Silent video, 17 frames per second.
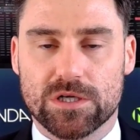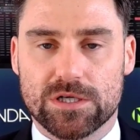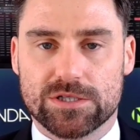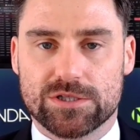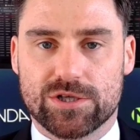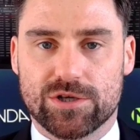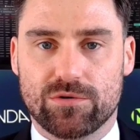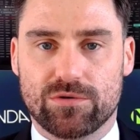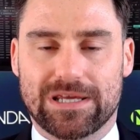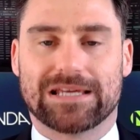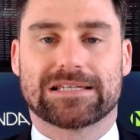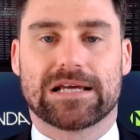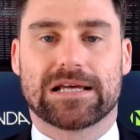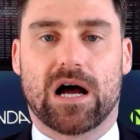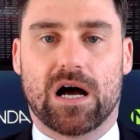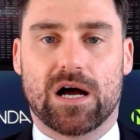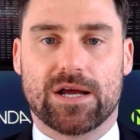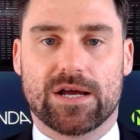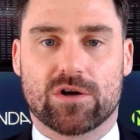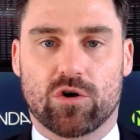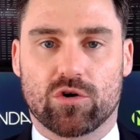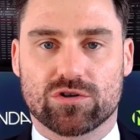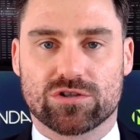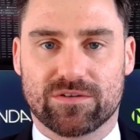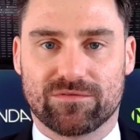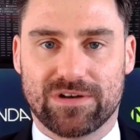to this higher
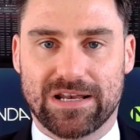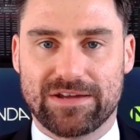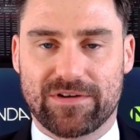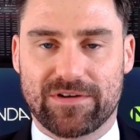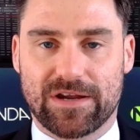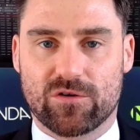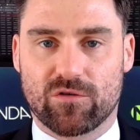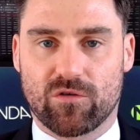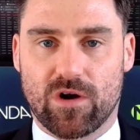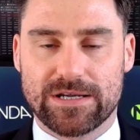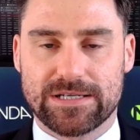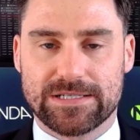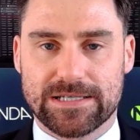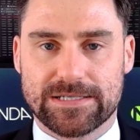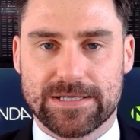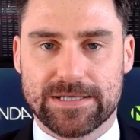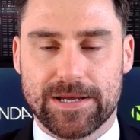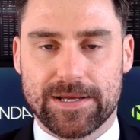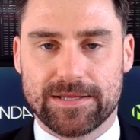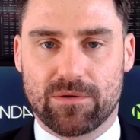cost of living crisis